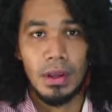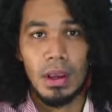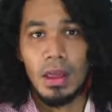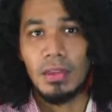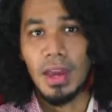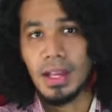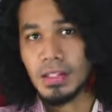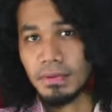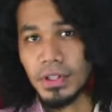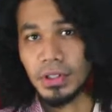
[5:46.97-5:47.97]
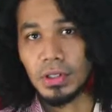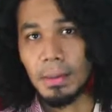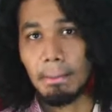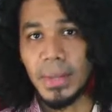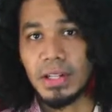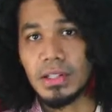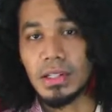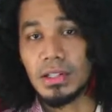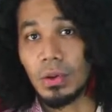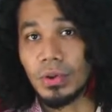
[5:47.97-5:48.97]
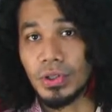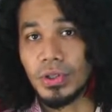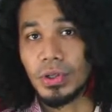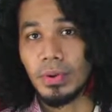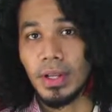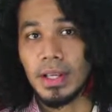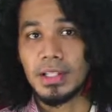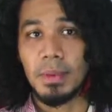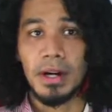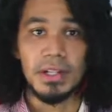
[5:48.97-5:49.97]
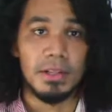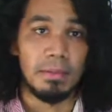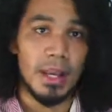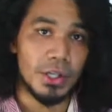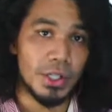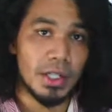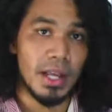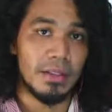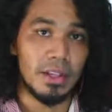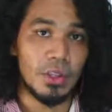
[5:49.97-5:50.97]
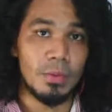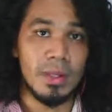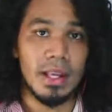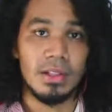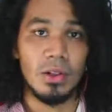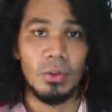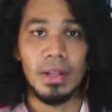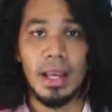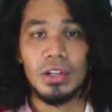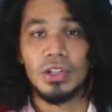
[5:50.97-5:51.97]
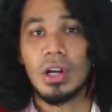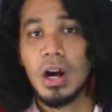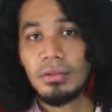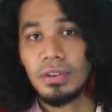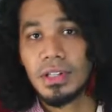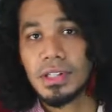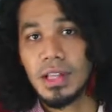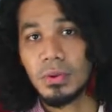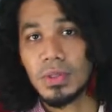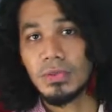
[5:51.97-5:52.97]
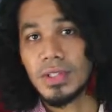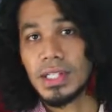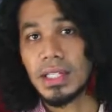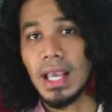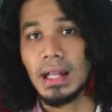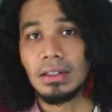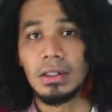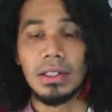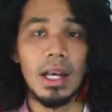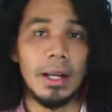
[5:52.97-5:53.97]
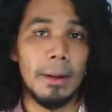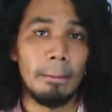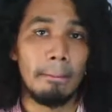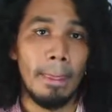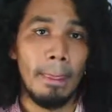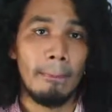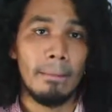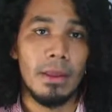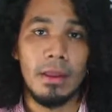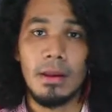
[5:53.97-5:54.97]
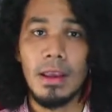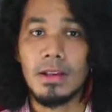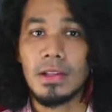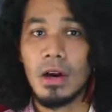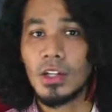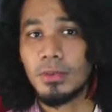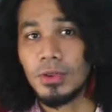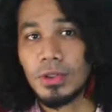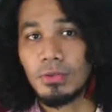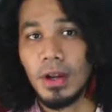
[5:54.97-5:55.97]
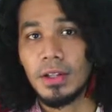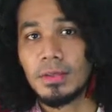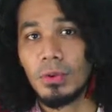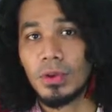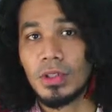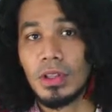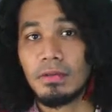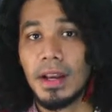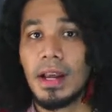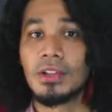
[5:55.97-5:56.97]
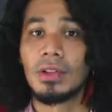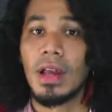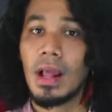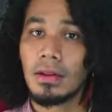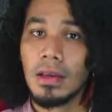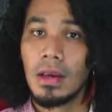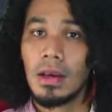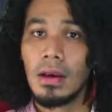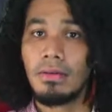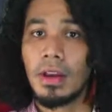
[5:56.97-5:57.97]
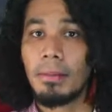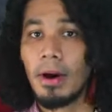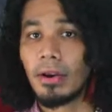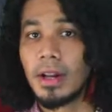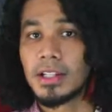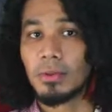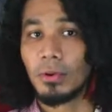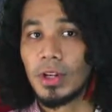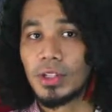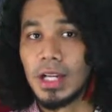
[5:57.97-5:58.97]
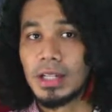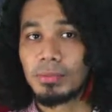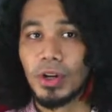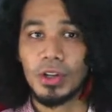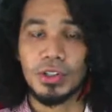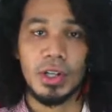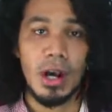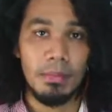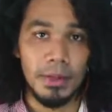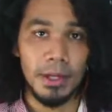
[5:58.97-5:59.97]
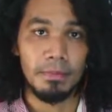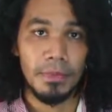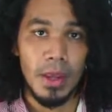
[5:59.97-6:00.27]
The Hess official made this disclosure during his participation at the UBS Global Energy Conference that was recently held online. In his contribution, Riley spoke to the financial health of the American Exploration and Production Company.